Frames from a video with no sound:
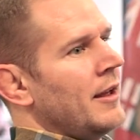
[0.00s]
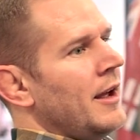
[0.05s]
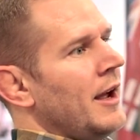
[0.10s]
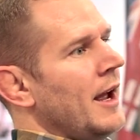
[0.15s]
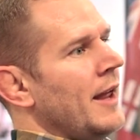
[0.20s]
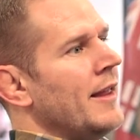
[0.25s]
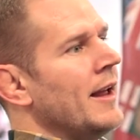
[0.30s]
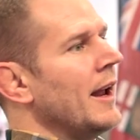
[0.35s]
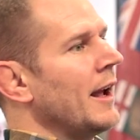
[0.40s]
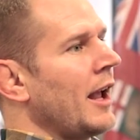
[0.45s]

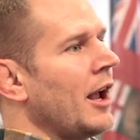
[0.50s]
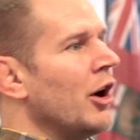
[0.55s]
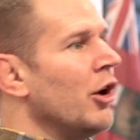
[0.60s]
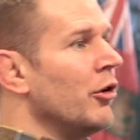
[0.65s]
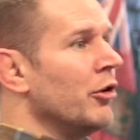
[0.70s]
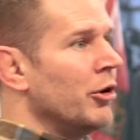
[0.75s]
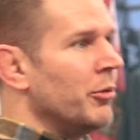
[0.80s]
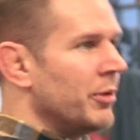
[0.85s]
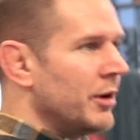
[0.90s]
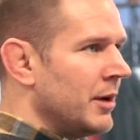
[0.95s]
And then I can go
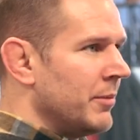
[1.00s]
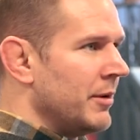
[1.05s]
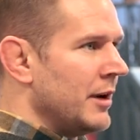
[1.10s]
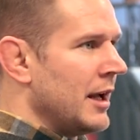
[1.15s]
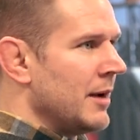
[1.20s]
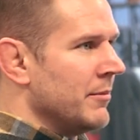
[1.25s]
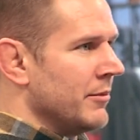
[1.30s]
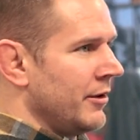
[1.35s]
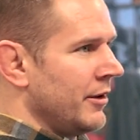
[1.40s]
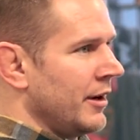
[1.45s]
and open up an
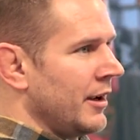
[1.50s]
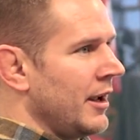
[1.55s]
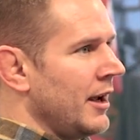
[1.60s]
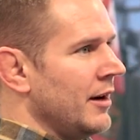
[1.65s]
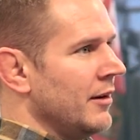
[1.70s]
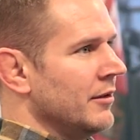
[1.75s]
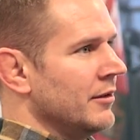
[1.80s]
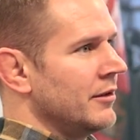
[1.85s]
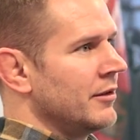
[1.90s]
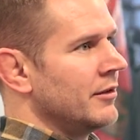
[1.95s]
Amazon
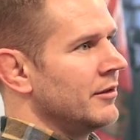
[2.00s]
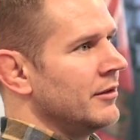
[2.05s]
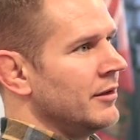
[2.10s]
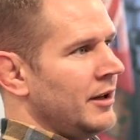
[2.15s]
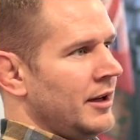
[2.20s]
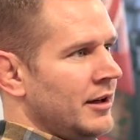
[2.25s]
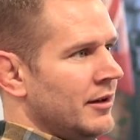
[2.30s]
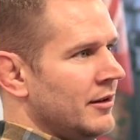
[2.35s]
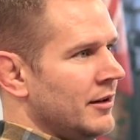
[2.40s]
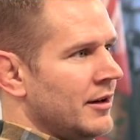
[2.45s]
account
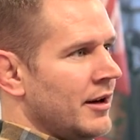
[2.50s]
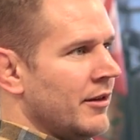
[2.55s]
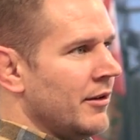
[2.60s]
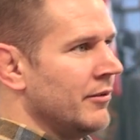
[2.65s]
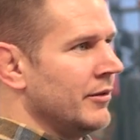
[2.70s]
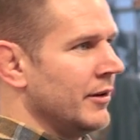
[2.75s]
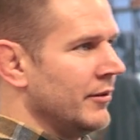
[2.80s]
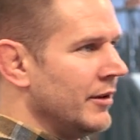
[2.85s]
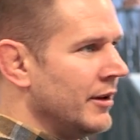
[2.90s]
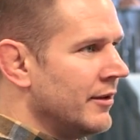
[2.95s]
in another
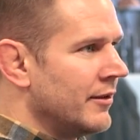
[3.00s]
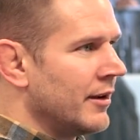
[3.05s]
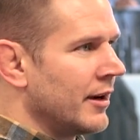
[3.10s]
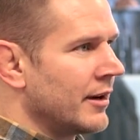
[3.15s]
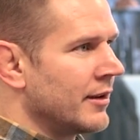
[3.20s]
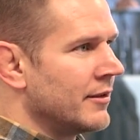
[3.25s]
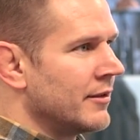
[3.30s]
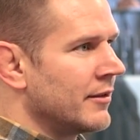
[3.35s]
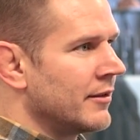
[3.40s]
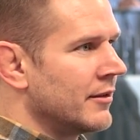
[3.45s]
15
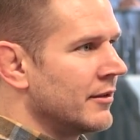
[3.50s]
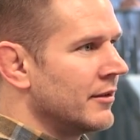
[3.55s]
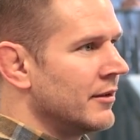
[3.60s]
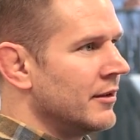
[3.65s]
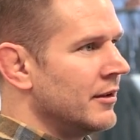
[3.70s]
seconds.